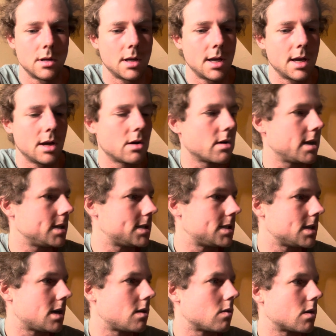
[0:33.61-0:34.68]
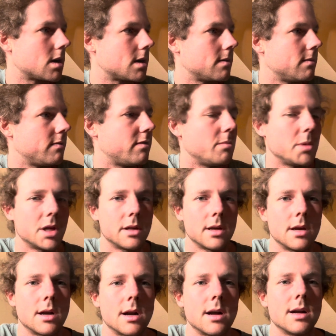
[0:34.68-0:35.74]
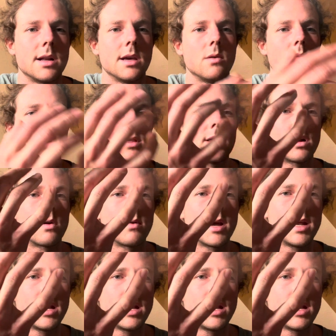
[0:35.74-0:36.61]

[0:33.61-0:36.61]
increase our familiarity with our right